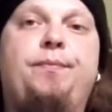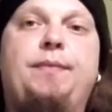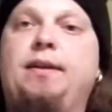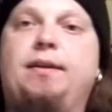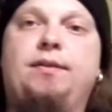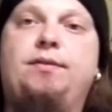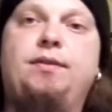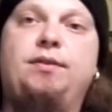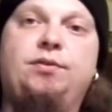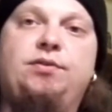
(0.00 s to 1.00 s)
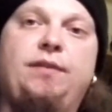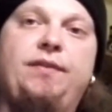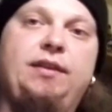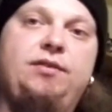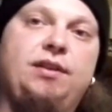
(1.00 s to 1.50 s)
uh, do
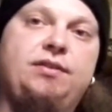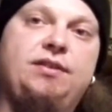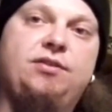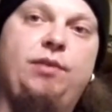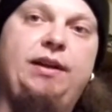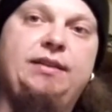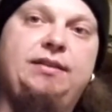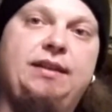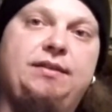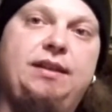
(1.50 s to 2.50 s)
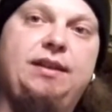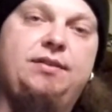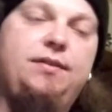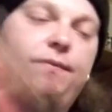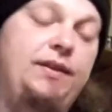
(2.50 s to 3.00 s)
something just as great as, as
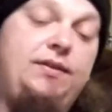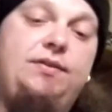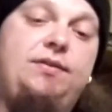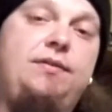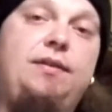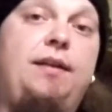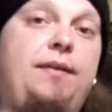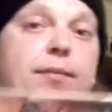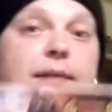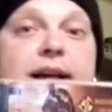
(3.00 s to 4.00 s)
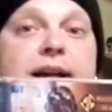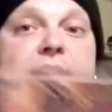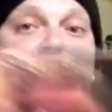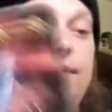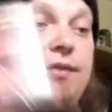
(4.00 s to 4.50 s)
this this is in my
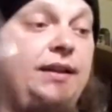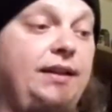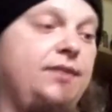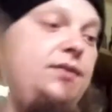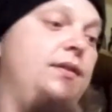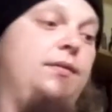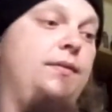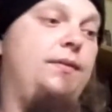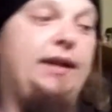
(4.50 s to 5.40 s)
eyes and ears uh, uh,